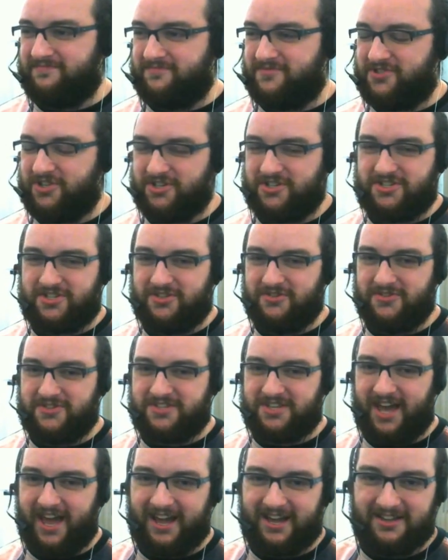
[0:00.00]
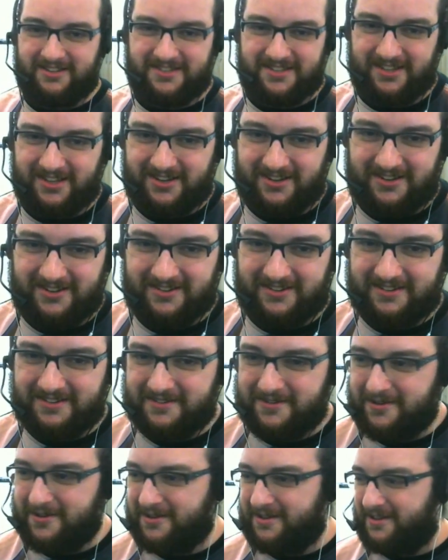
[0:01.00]
just 2 seconds long.
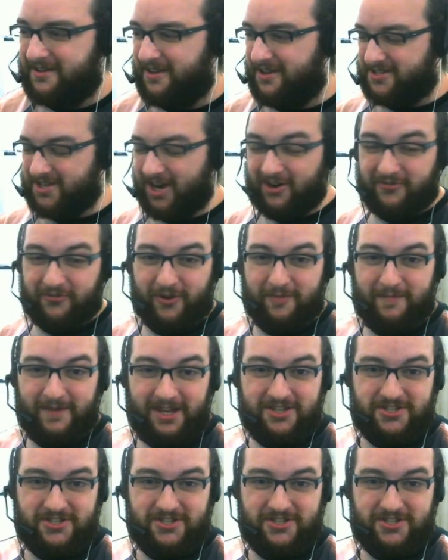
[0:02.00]
It's hard for me.